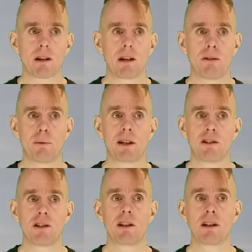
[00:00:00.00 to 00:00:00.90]
If we
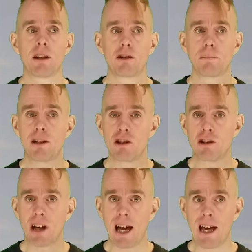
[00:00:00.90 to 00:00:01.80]
consider
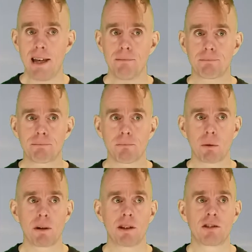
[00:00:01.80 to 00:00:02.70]
species A,
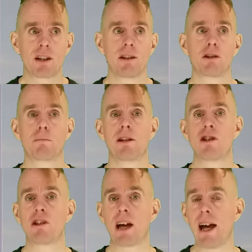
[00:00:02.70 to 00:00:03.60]
we can see that
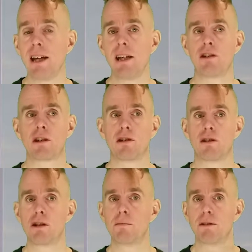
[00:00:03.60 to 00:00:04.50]
species A is
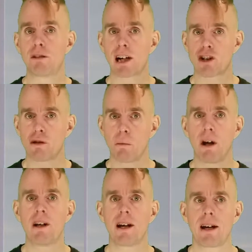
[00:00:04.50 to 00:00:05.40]
consumed in reaction
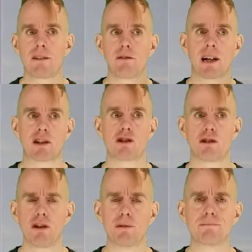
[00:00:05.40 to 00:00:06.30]
1 and reaction
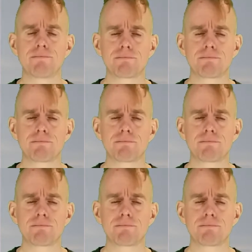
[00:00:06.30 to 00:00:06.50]
2.